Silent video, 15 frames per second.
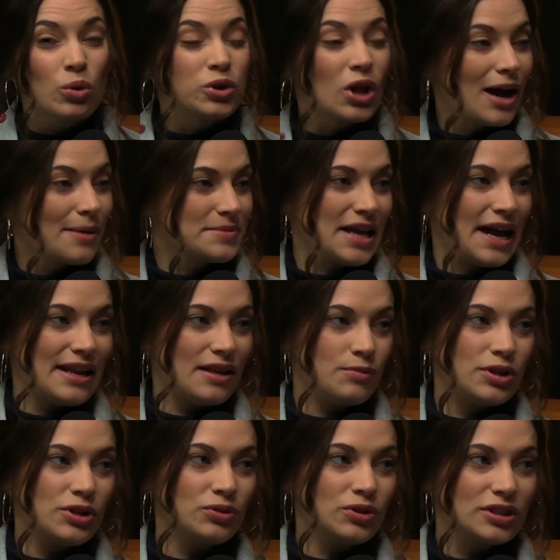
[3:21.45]
lopsided
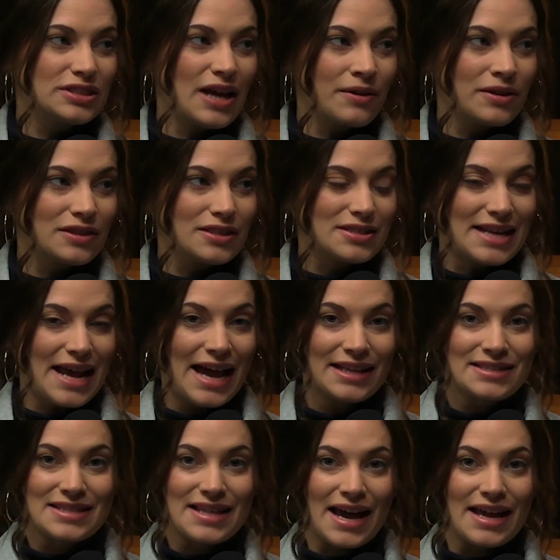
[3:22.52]
when you look down at the
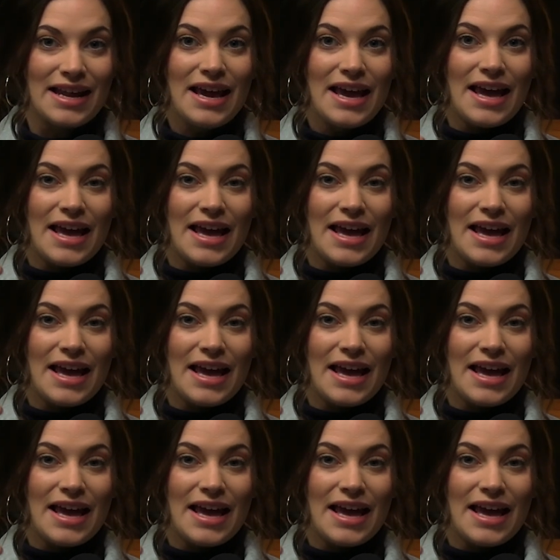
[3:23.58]
stats that,